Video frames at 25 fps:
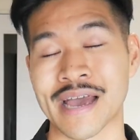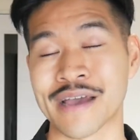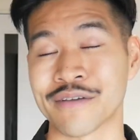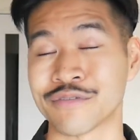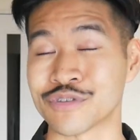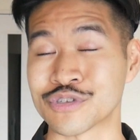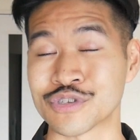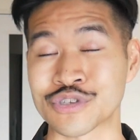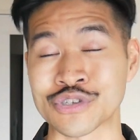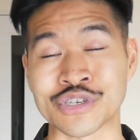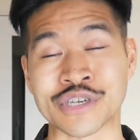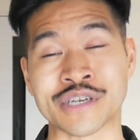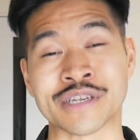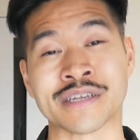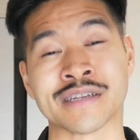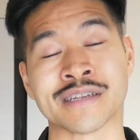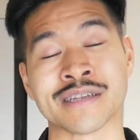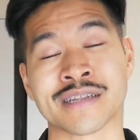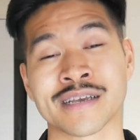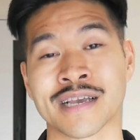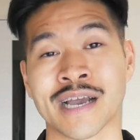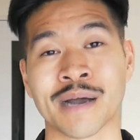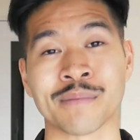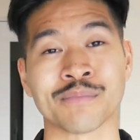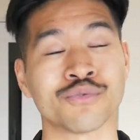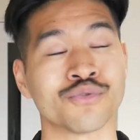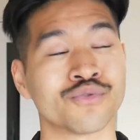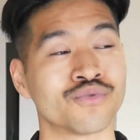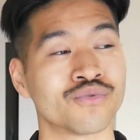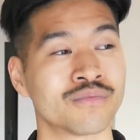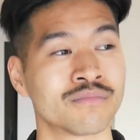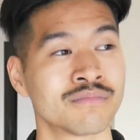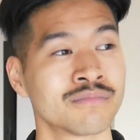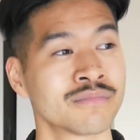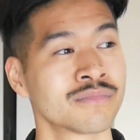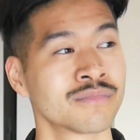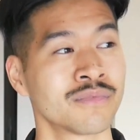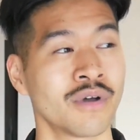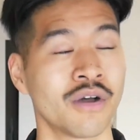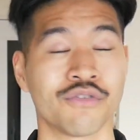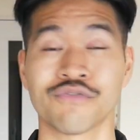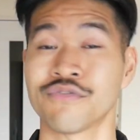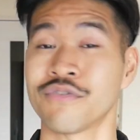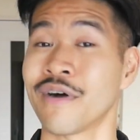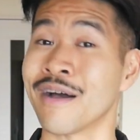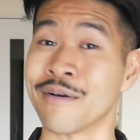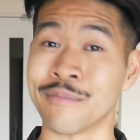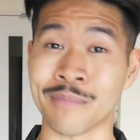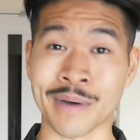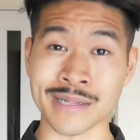I haven't seen in a couple, 5
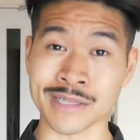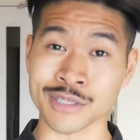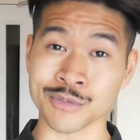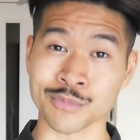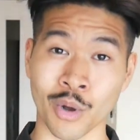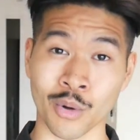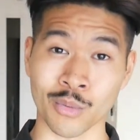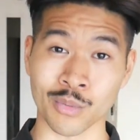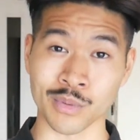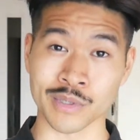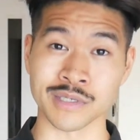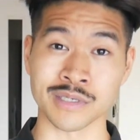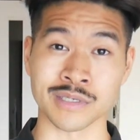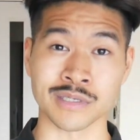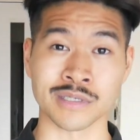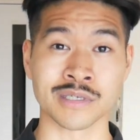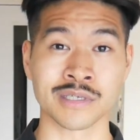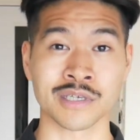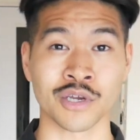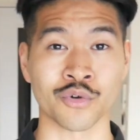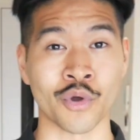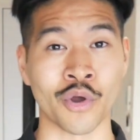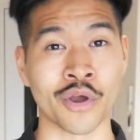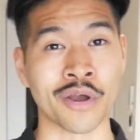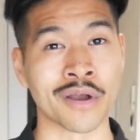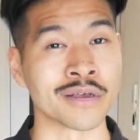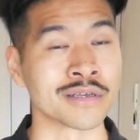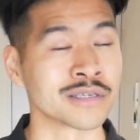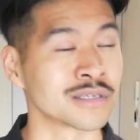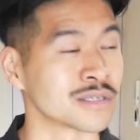months probably since Corona.